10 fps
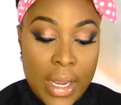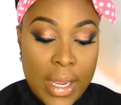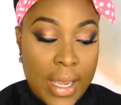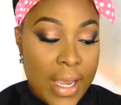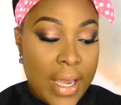
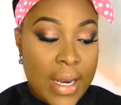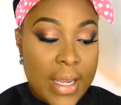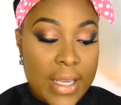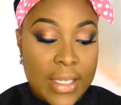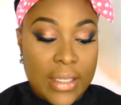and
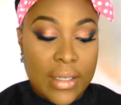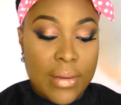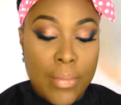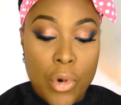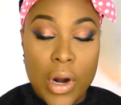it's
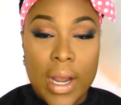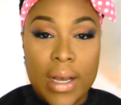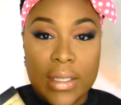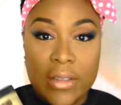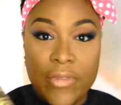more
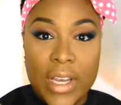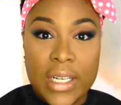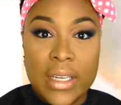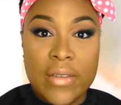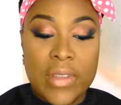cost
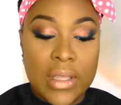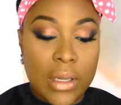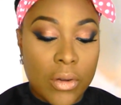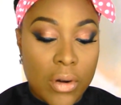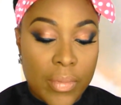effective than
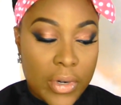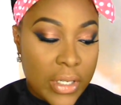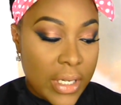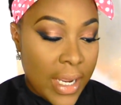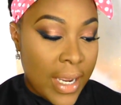the
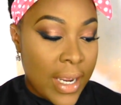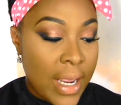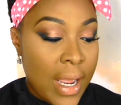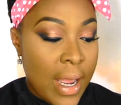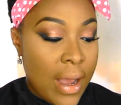Mercier.
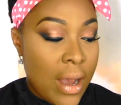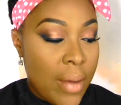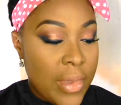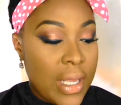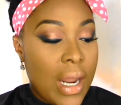
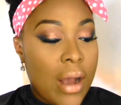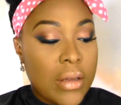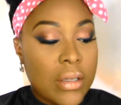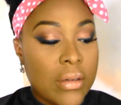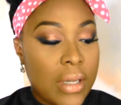And then I
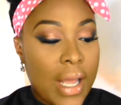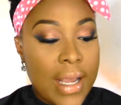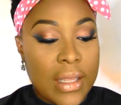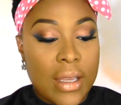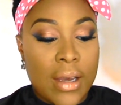also
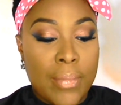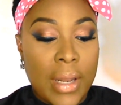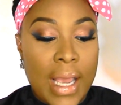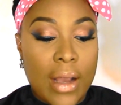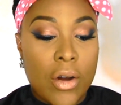like the
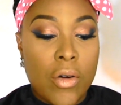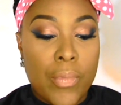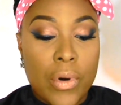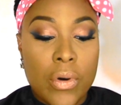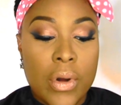Black
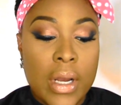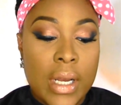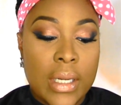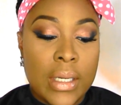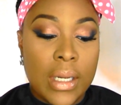Opal
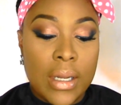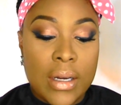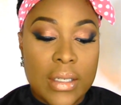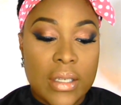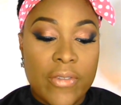
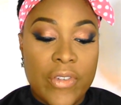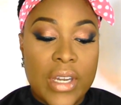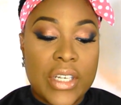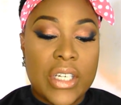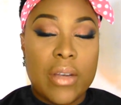Deluxe
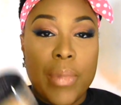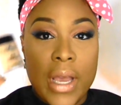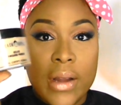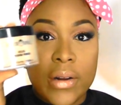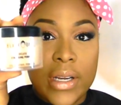Finishing
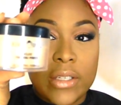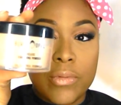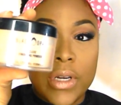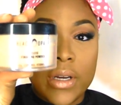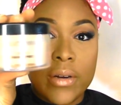Powder as
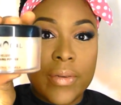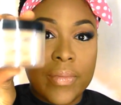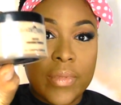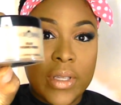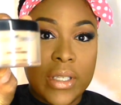well.
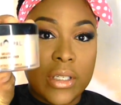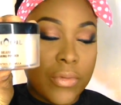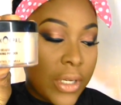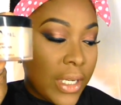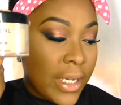This is
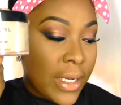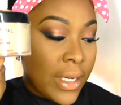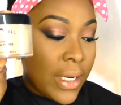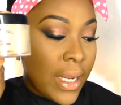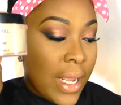really
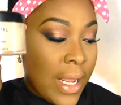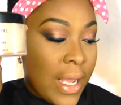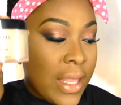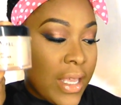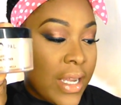good.
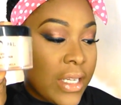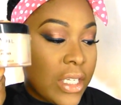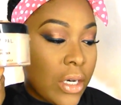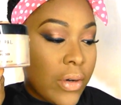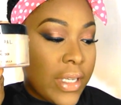And then
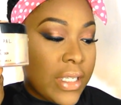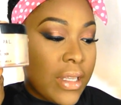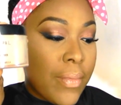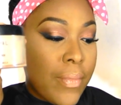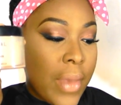so is
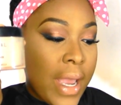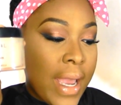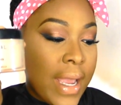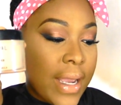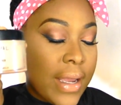the
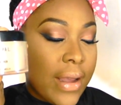MAC